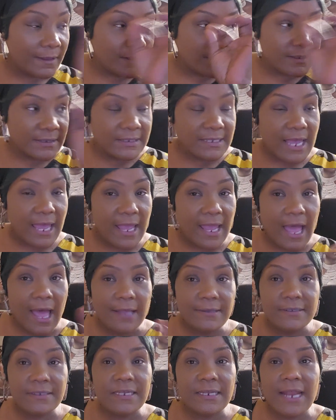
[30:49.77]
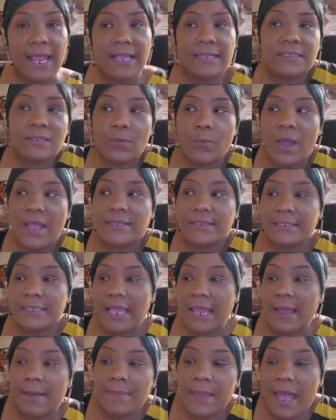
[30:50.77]
say, today's a
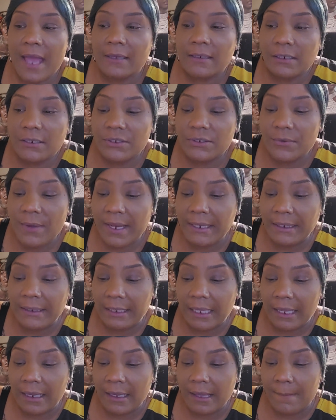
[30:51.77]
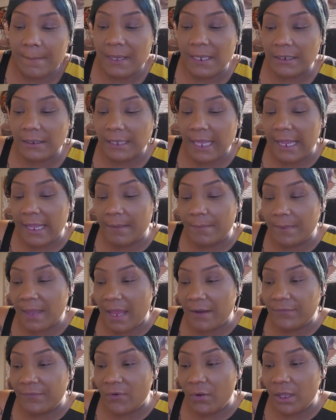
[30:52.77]
Wednesday. I'm not going to do anything. I'm going to lay in
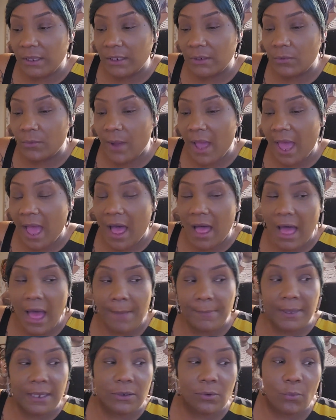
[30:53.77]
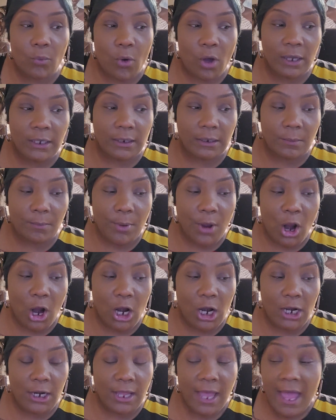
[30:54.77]
bed for a little while. I'm going to walk in the
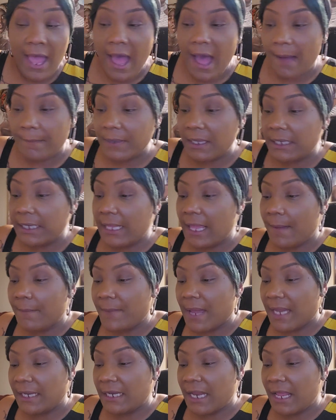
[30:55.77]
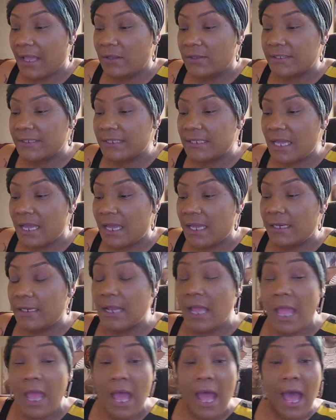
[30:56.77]
park. I'm going to get my nails done.